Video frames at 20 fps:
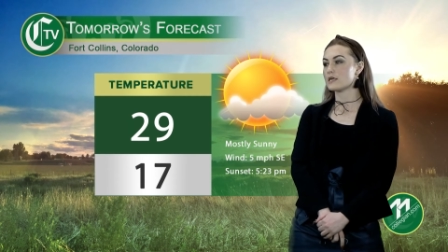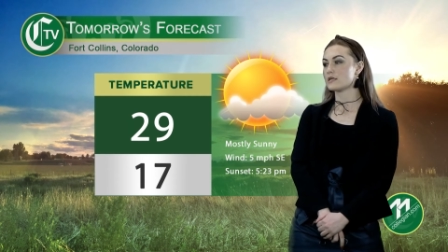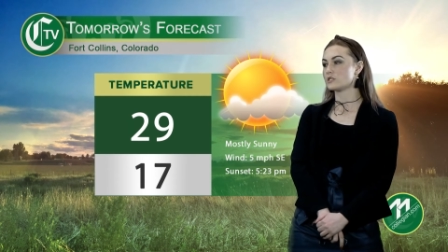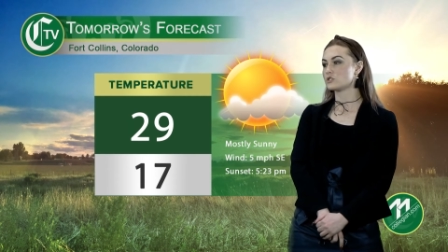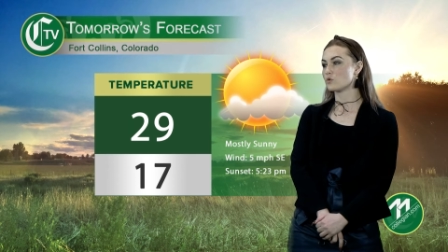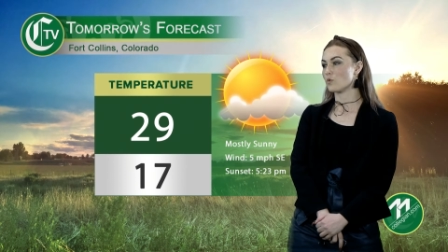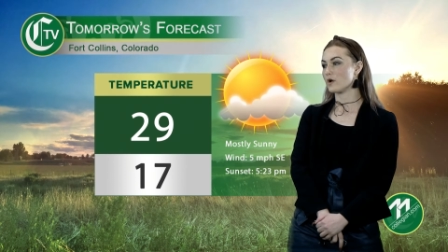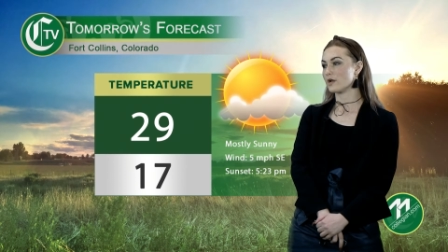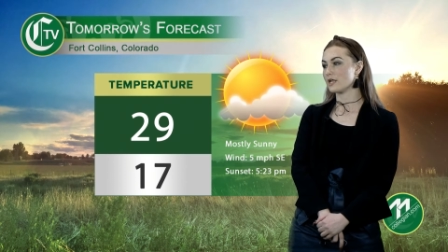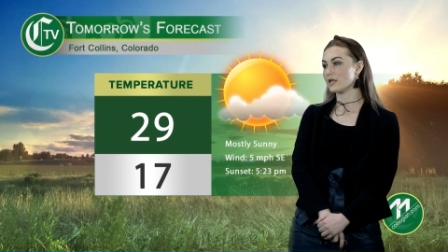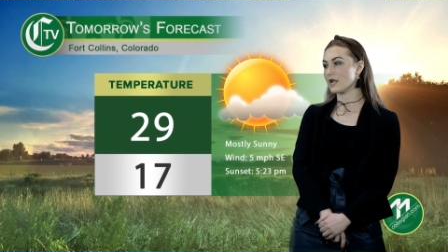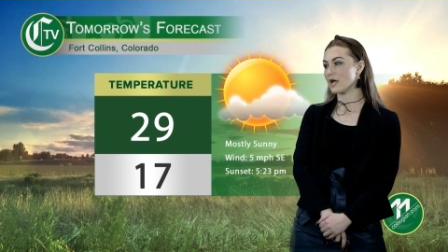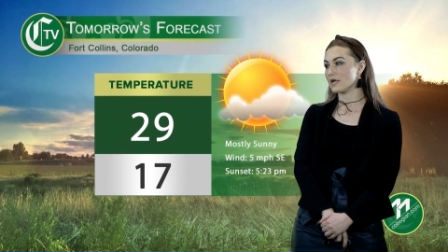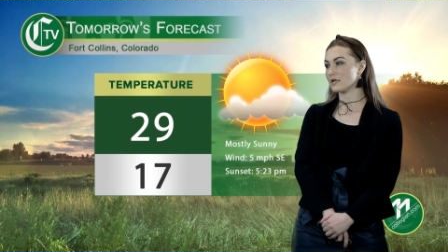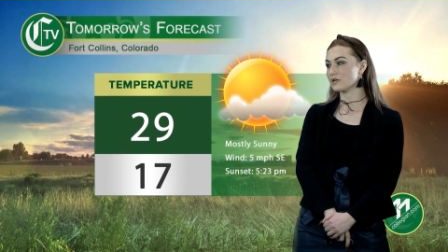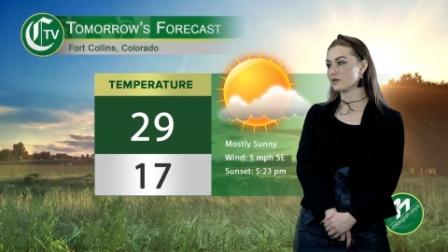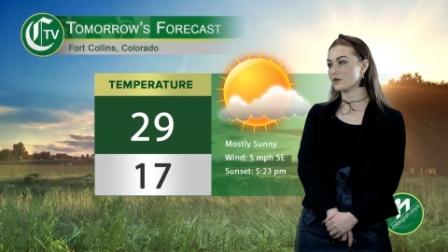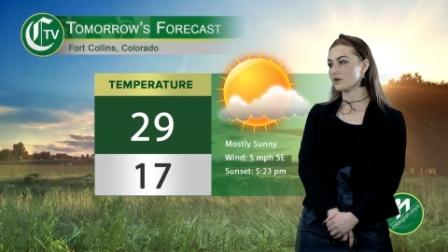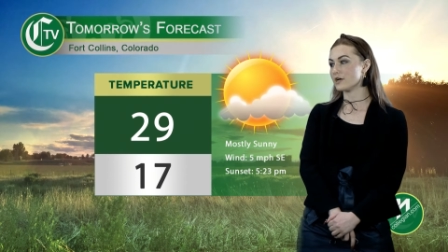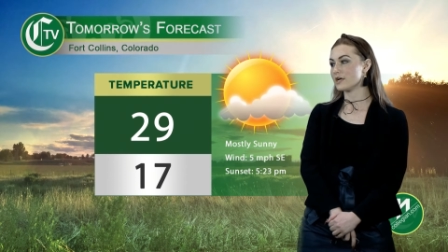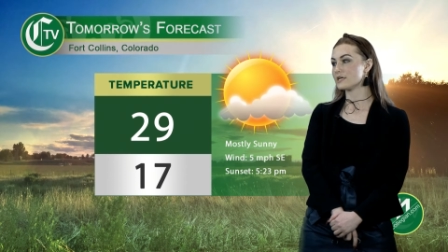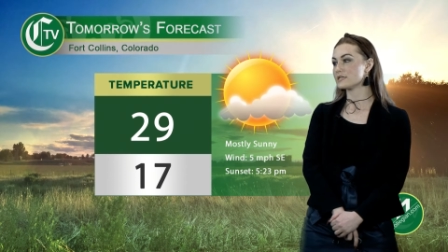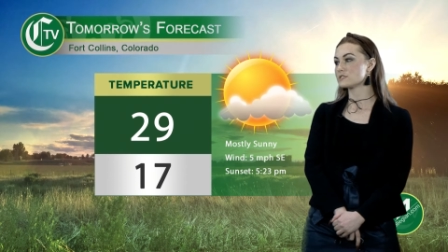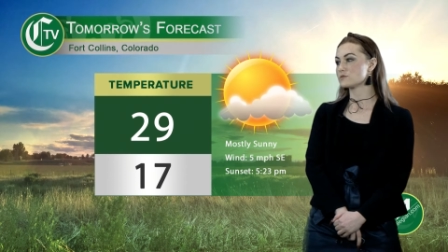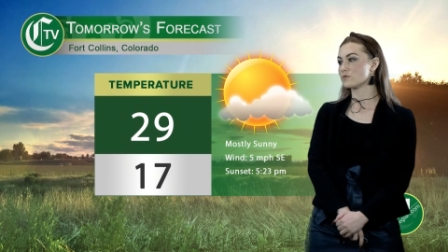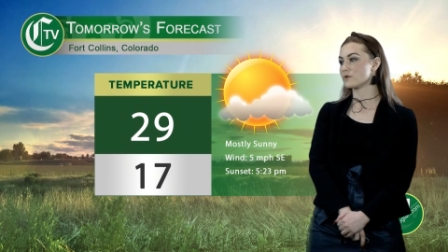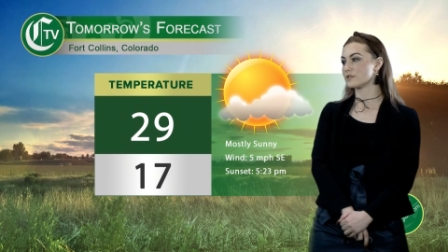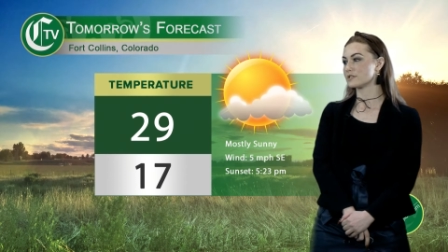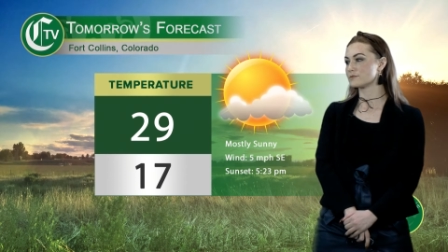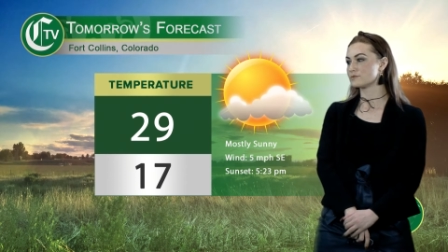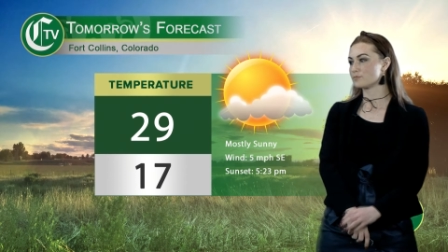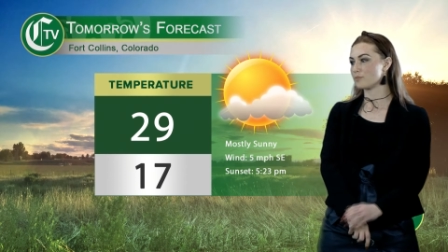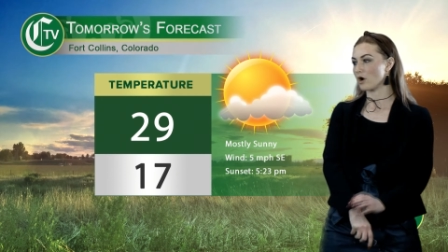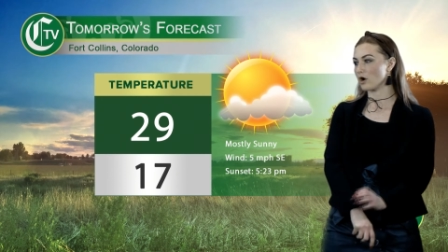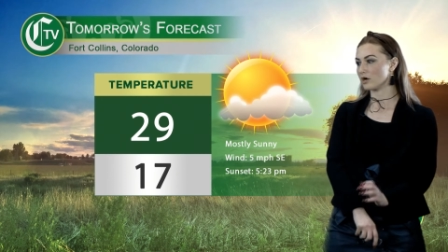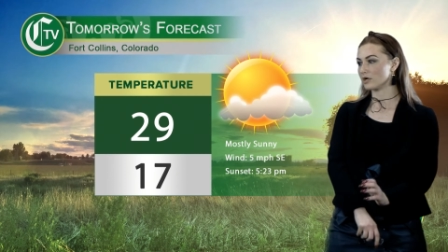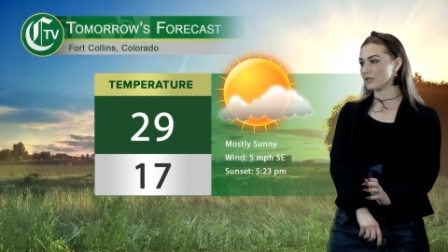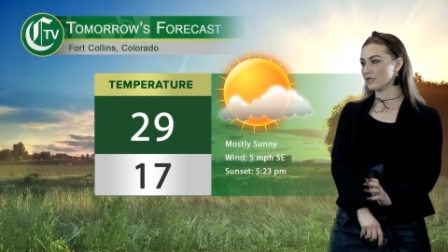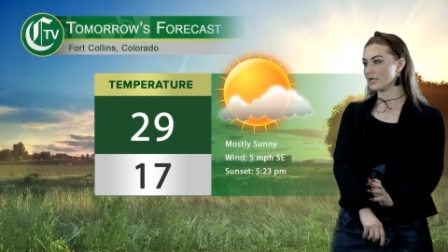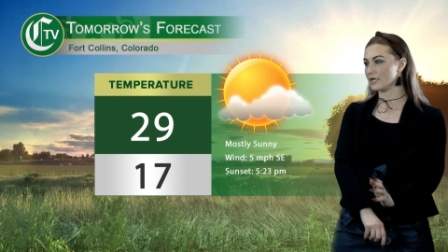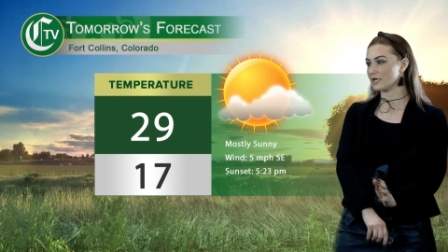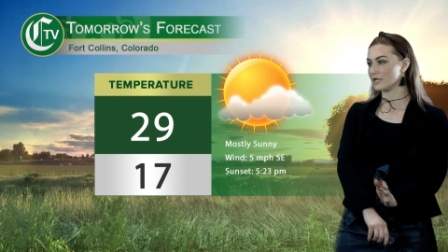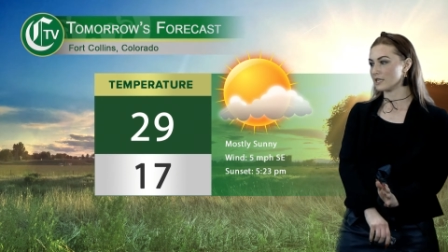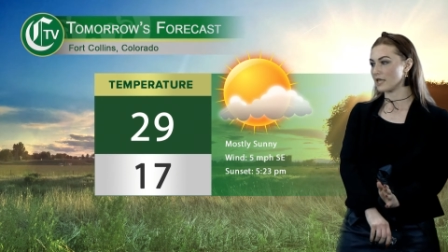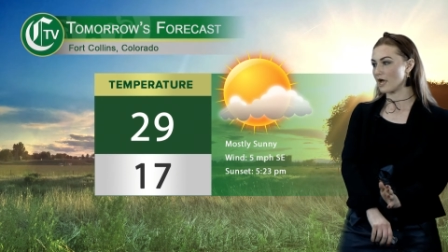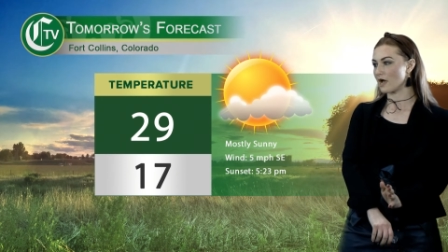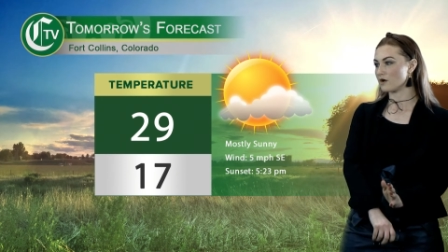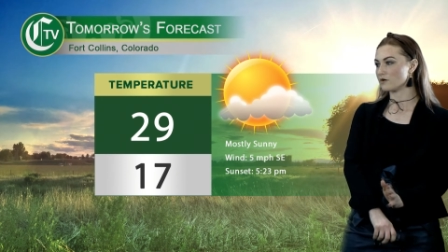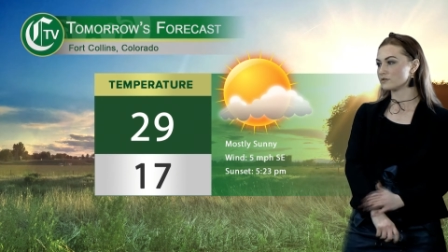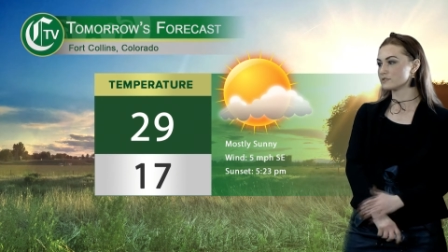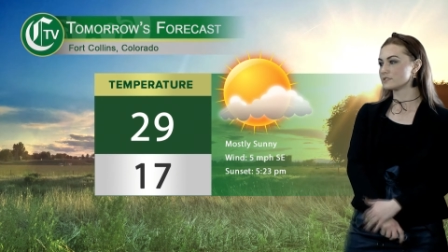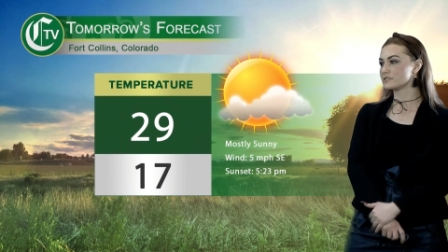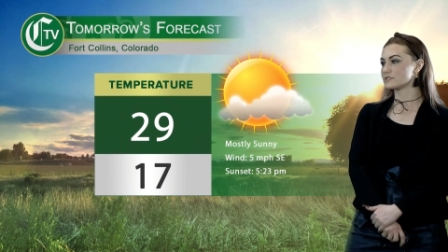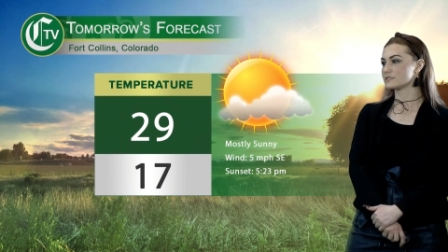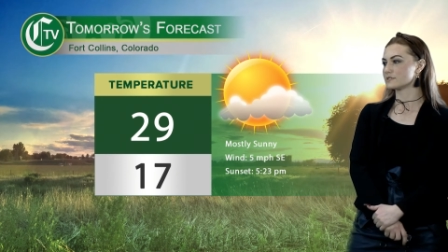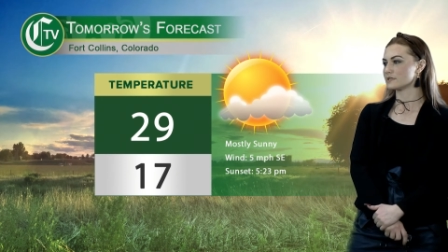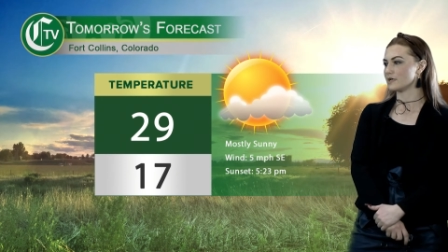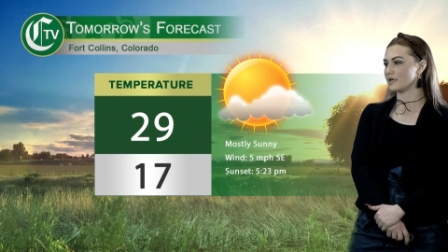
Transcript: twenty-nine degrees with partly clouds